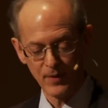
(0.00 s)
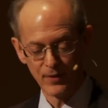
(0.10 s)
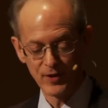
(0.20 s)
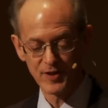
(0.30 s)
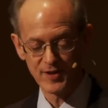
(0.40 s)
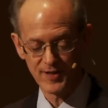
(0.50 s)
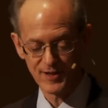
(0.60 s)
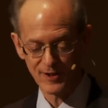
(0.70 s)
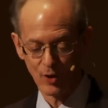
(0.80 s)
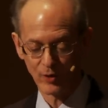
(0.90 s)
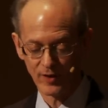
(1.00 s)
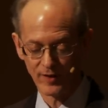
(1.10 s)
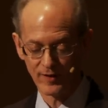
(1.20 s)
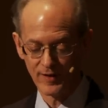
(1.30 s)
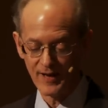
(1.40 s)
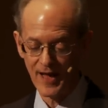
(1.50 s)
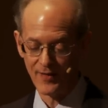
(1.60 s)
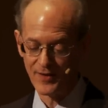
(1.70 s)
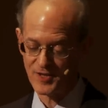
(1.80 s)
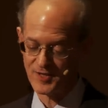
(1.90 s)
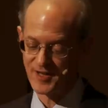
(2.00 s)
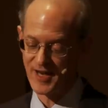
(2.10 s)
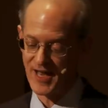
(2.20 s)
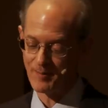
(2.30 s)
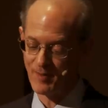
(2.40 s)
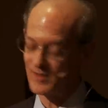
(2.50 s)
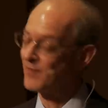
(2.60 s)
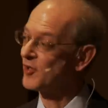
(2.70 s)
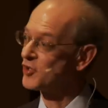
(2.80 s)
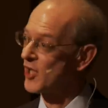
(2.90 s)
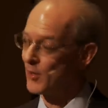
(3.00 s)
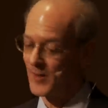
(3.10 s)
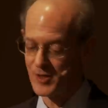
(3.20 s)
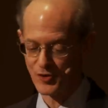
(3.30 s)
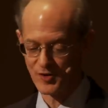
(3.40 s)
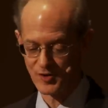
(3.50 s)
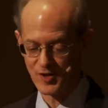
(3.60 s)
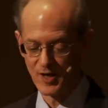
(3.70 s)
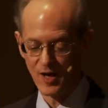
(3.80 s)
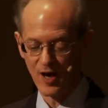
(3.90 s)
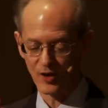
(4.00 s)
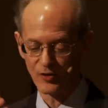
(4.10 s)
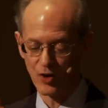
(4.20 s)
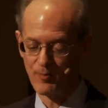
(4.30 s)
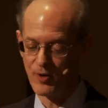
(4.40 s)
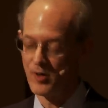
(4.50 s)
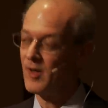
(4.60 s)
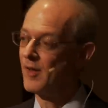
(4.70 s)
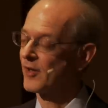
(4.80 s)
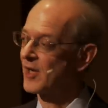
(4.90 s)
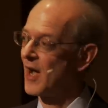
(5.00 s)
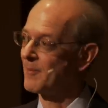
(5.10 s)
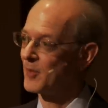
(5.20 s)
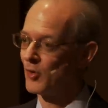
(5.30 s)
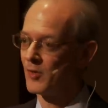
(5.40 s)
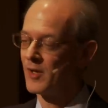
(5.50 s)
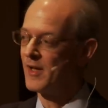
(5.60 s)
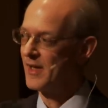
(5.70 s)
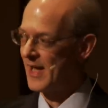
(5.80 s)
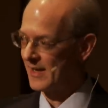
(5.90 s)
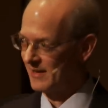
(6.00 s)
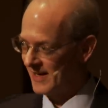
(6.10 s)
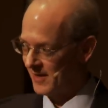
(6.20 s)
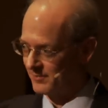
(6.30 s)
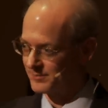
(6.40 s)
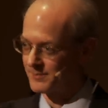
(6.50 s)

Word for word: This is the slogan, and this is the name of Living Generations, October, the Commune, and Lenin.